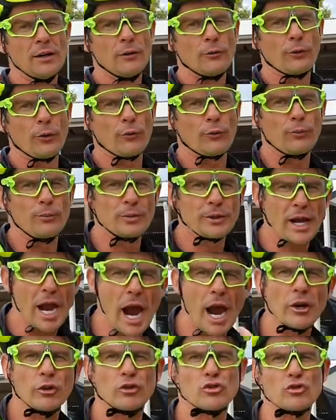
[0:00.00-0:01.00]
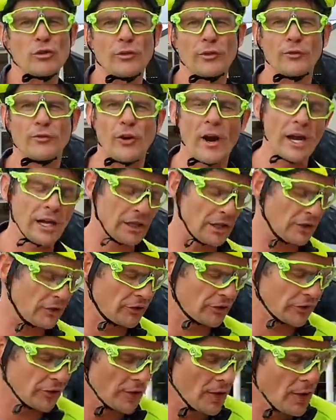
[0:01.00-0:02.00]
for catastrophic
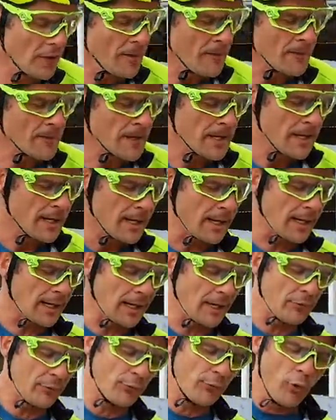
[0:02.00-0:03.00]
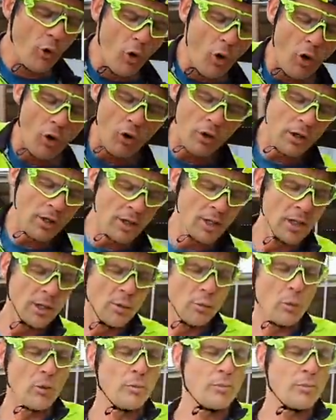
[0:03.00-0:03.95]
failures. Four would